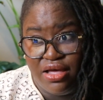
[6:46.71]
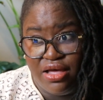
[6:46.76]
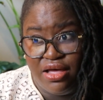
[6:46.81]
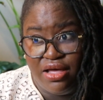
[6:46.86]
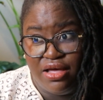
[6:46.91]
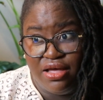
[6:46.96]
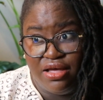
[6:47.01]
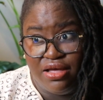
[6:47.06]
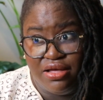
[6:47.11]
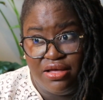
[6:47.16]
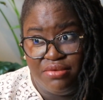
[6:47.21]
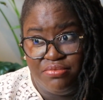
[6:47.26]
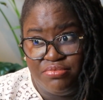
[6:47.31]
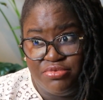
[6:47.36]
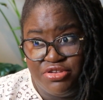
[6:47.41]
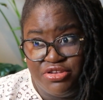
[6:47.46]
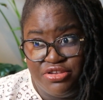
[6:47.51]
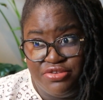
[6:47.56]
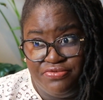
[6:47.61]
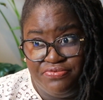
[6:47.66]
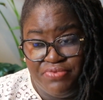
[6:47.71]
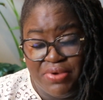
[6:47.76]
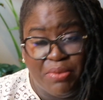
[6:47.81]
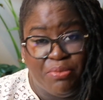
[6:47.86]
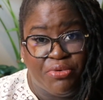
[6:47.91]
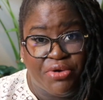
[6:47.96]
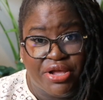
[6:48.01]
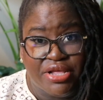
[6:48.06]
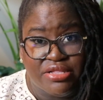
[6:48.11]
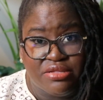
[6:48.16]
um,
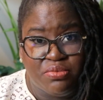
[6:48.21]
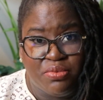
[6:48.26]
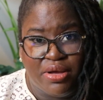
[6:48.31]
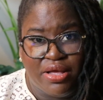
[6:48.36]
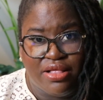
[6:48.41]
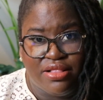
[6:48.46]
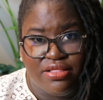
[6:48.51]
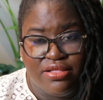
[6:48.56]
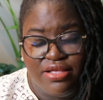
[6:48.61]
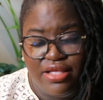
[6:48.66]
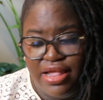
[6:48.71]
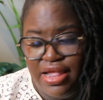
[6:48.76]
February as well